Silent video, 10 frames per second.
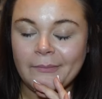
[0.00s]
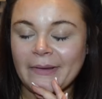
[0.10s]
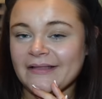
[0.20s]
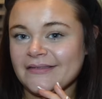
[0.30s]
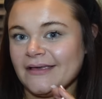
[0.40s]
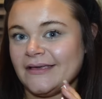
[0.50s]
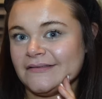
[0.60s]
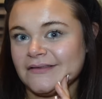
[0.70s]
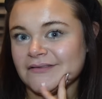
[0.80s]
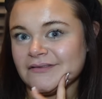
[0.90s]
The bad thing
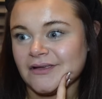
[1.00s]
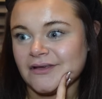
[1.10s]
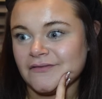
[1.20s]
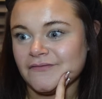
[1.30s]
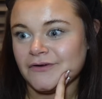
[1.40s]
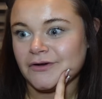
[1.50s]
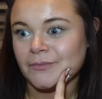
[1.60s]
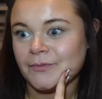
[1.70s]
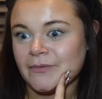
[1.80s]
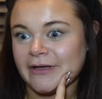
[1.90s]
is it can fuck
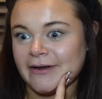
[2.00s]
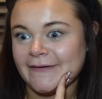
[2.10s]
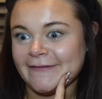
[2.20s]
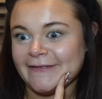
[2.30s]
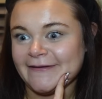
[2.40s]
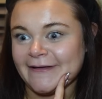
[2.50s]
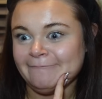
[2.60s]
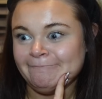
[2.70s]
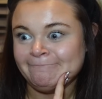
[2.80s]
up quite a lot of the time.